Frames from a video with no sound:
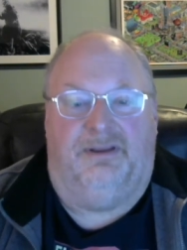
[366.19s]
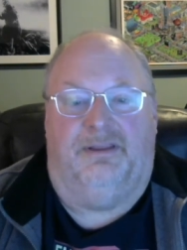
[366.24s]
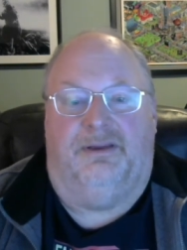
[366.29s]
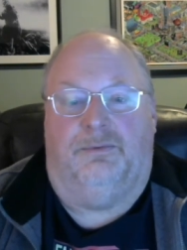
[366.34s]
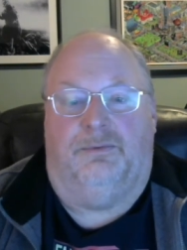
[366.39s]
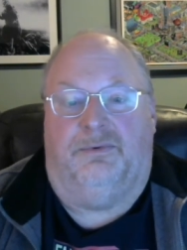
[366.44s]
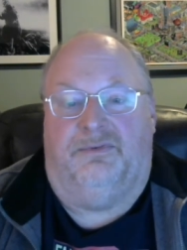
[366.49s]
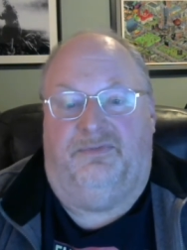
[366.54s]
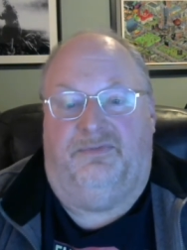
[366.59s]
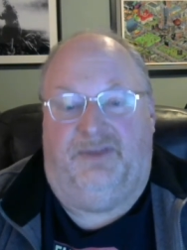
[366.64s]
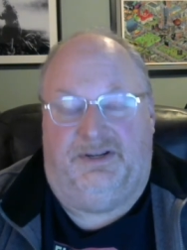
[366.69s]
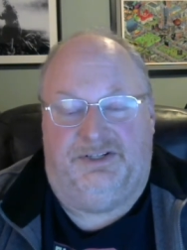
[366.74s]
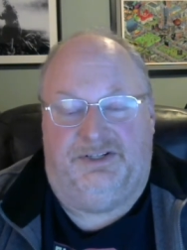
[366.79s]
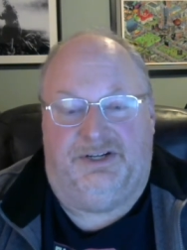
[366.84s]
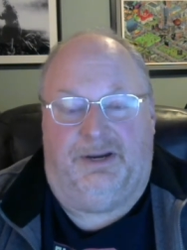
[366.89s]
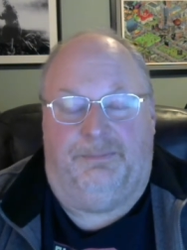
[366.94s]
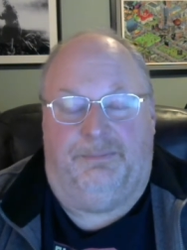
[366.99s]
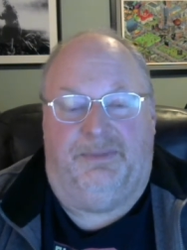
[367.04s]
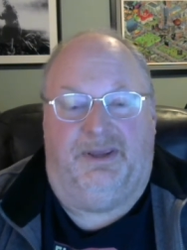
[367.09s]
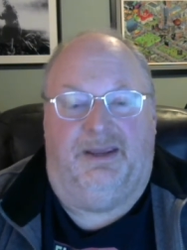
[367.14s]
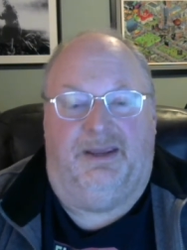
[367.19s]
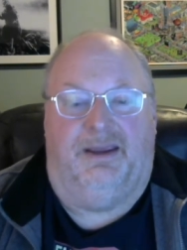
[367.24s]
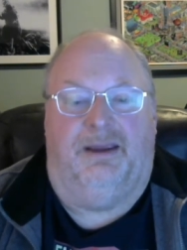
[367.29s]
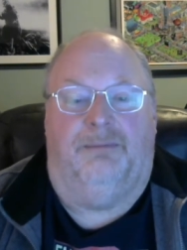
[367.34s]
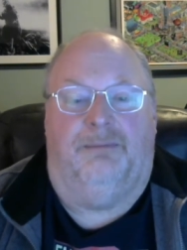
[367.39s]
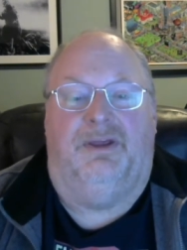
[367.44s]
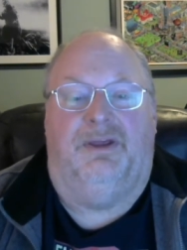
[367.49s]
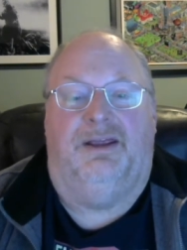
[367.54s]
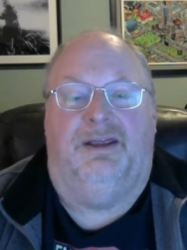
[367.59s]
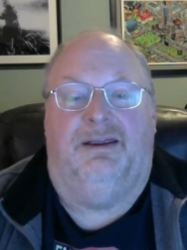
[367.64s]
They were finishing up the
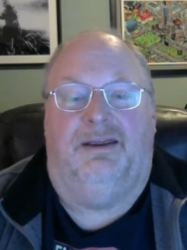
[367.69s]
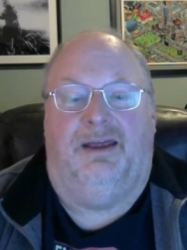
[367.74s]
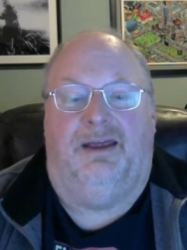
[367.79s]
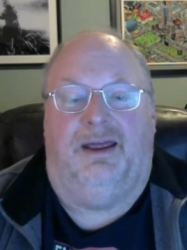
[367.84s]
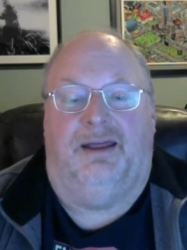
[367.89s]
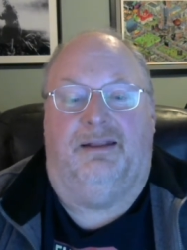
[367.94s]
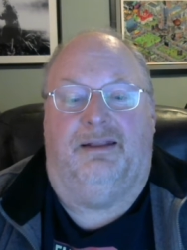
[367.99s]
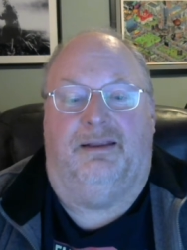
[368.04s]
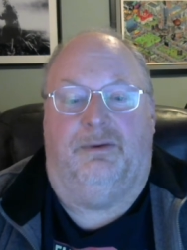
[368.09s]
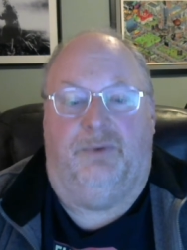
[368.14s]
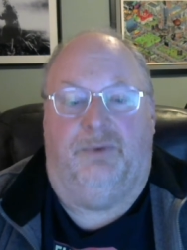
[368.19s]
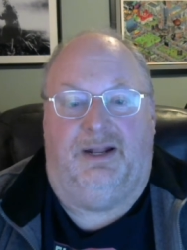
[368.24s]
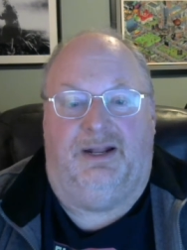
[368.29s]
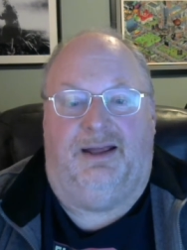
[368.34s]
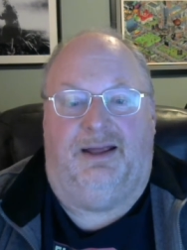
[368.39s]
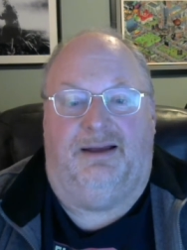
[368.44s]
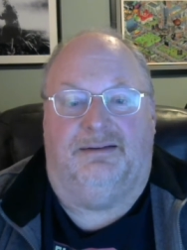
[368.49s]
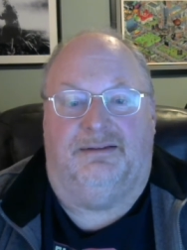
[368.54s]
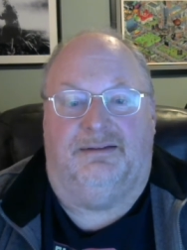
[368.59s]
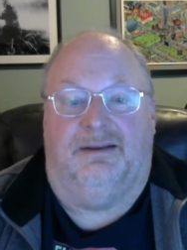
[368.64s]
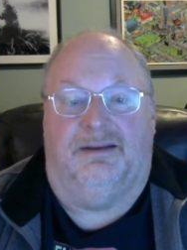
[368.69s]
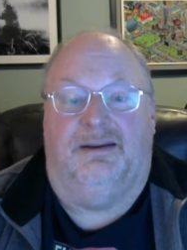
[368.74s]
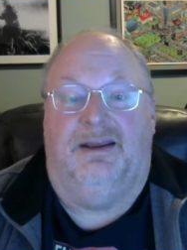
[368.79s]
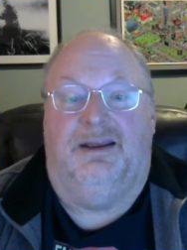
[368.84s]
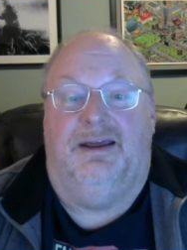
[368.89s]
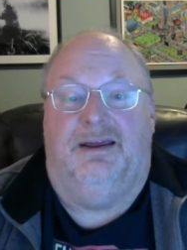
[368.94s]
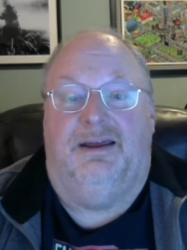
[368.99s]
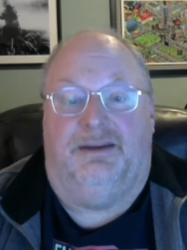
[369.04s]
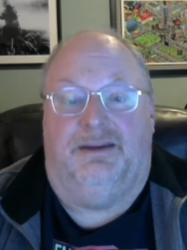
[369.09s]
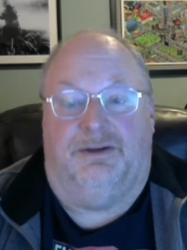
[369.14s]
game and they realized that,
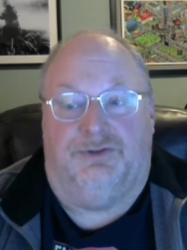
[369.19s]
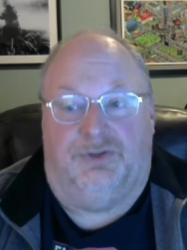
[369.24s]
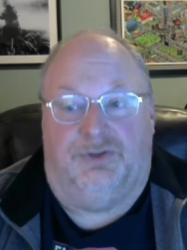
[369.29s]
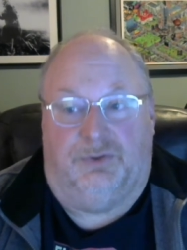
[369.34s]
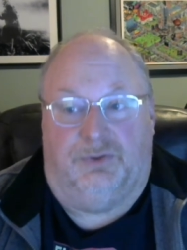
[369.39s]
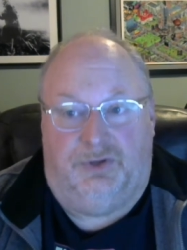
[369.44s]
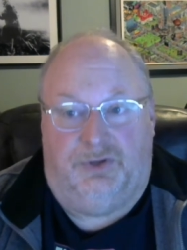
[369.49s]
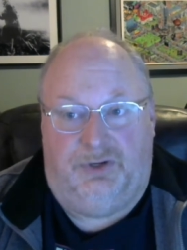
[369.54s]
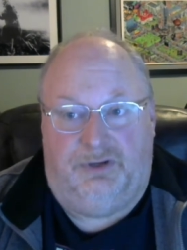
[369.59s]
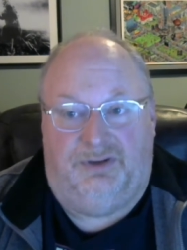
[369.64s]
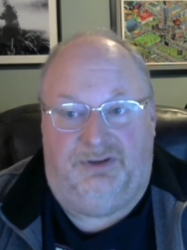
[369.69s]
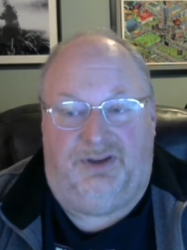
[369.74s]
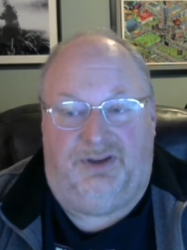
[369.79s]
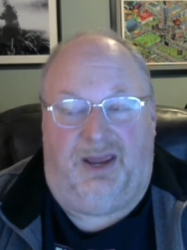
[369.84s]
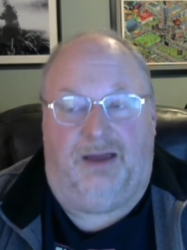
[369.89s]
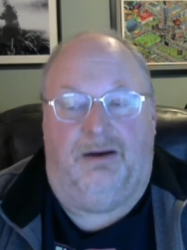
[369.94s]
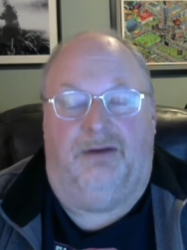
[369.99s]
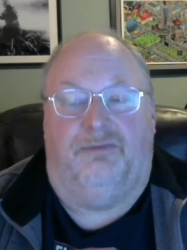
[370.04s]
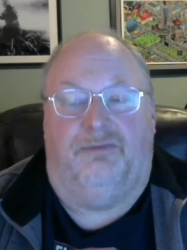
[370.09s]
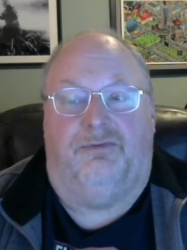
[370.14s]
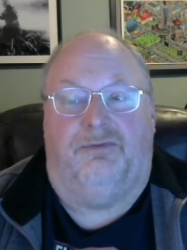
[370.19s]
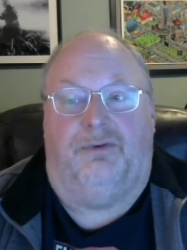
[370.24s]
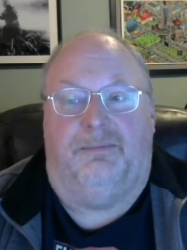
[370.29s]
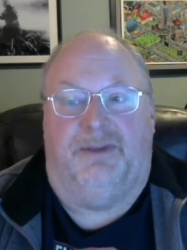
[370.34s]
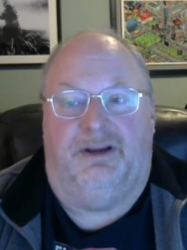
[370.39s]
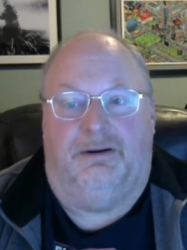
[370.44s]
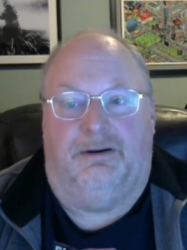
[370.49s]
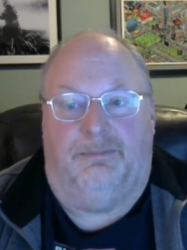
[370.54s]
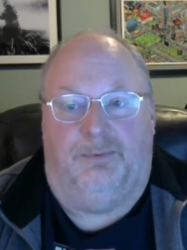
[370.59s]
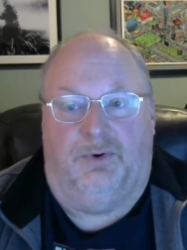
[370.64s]
yes, you could take off from
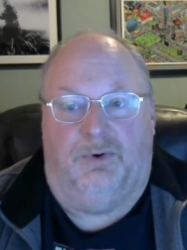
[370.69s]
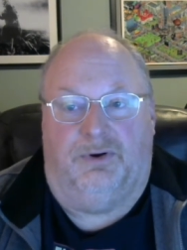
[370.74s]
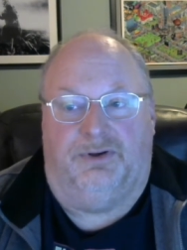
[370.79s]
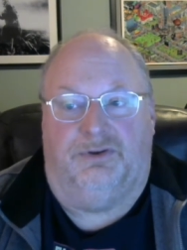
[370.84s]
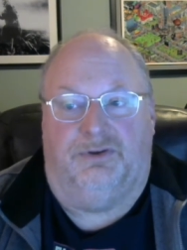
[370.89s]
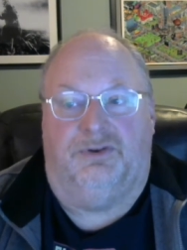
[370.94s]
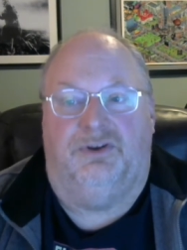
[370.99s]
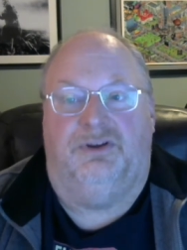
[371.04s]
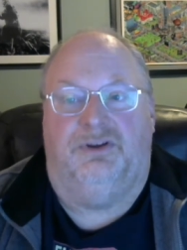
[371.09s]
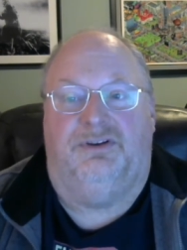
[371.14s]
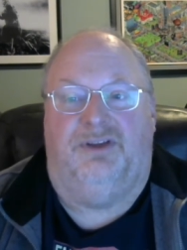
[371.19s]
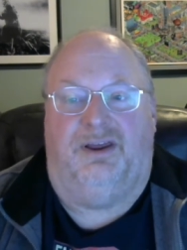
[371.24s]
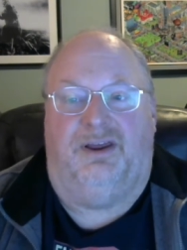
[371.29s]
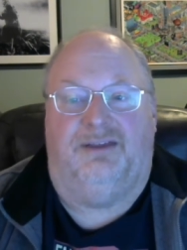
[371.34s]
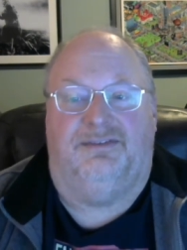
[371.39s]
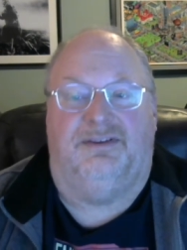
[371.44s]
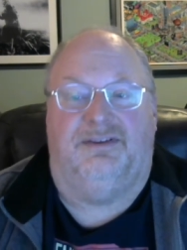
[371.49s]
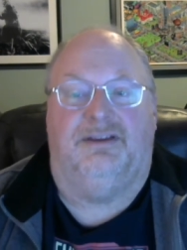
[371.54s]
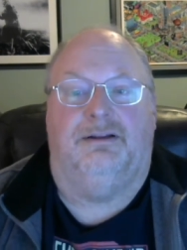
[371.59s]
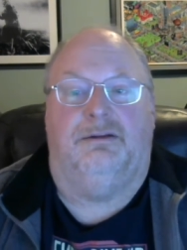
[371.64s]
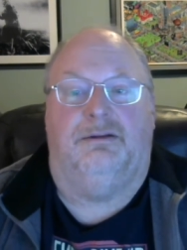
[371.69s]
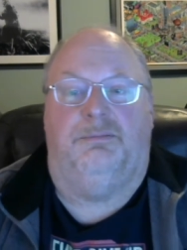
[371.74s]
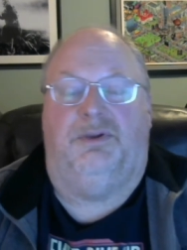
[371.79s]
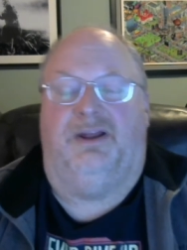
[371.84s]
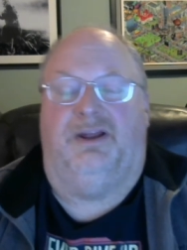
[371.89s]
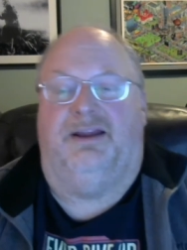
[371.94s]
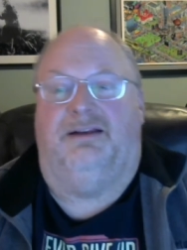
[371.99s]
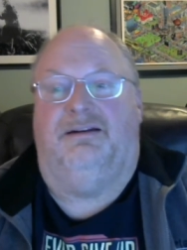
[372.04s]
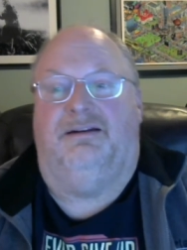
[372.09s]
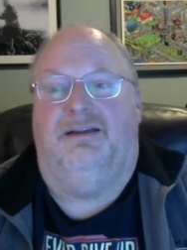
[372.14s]
the airport, you could take, steal a
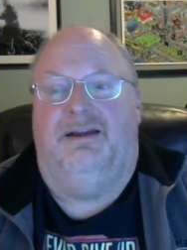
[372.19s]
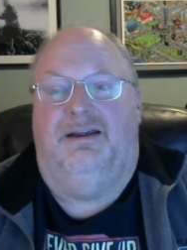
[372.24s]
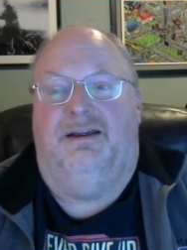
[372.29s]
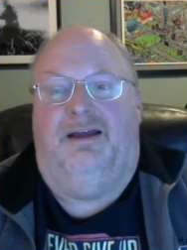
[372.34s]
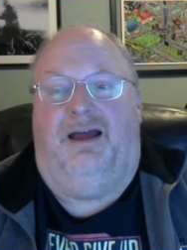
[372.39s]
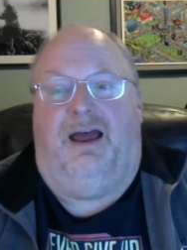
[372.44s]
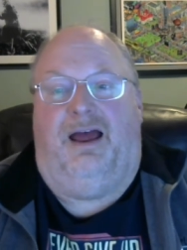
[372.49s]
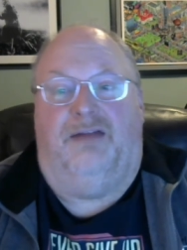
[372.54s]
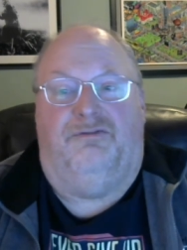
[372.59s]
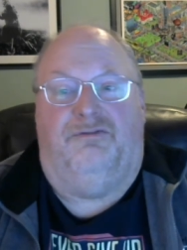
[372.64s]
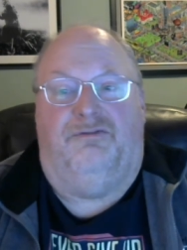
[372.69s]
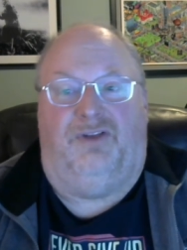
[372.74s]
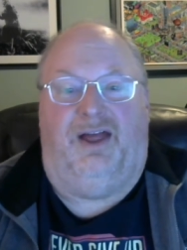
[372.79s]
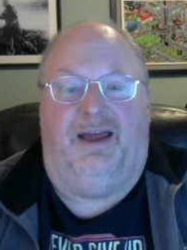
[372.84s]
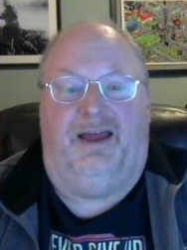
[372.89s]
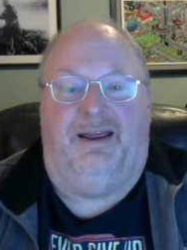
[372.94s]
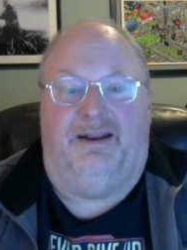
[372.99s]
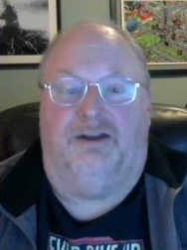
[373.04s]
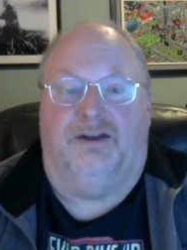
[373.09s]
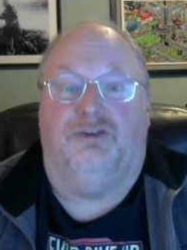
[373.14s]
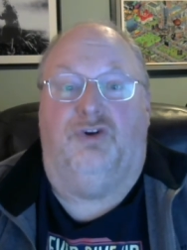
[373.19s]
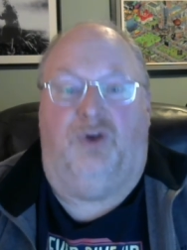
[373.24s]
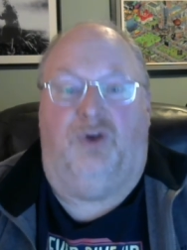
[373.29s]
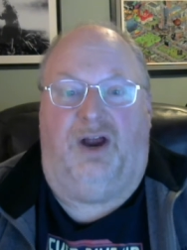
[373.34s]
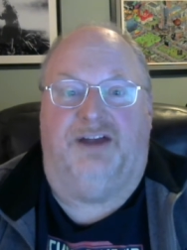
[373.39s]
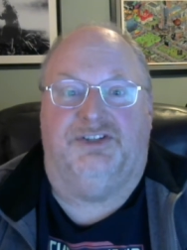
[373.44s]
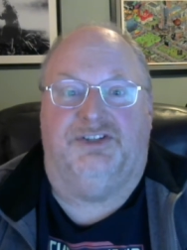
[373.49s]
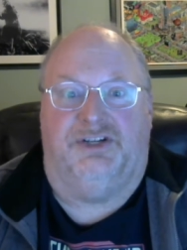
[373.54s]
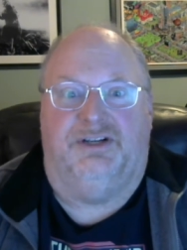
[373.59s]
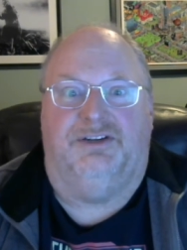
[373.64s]
plane and fly it and
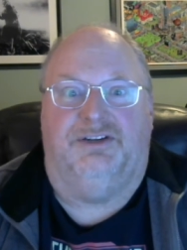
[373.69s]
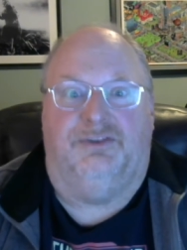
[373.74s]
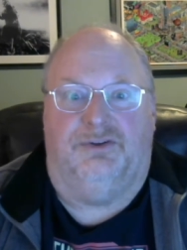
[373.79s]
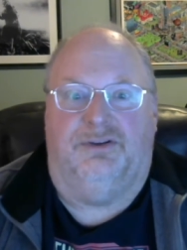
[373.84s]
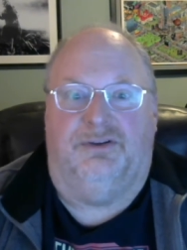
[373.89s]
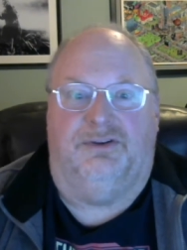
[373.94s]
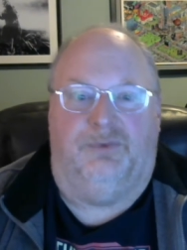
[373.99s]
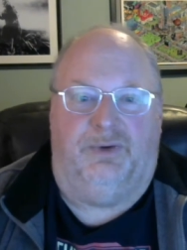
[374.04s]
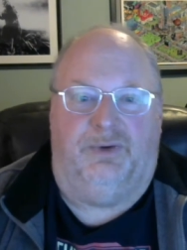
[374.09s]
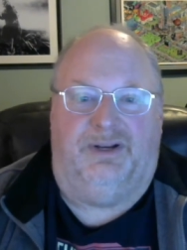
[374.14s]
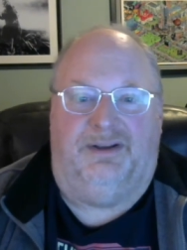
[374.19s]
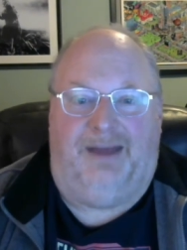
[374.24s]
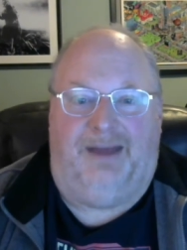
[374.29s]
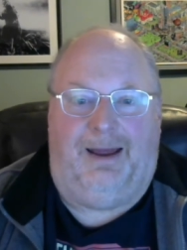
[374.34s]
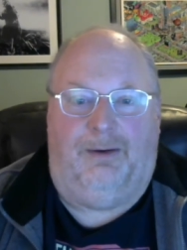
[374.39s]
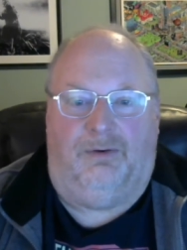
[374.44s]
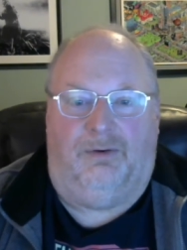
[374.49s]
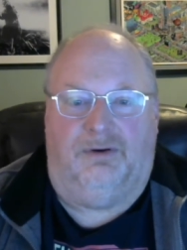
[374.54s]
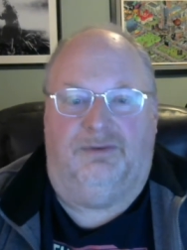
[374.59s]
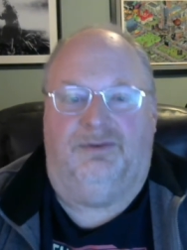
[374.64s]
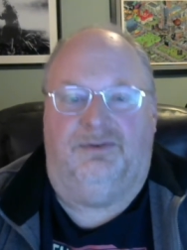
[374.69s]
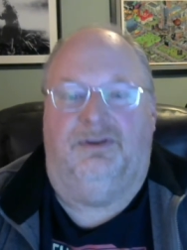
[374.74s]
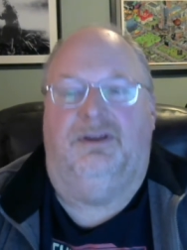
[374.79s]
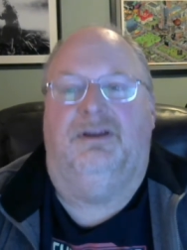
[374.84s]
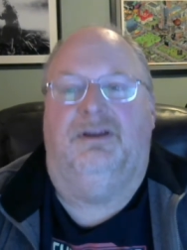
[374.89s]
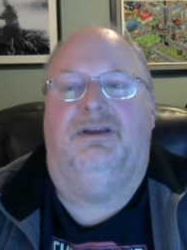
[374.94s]
crash it into the Twin Towers.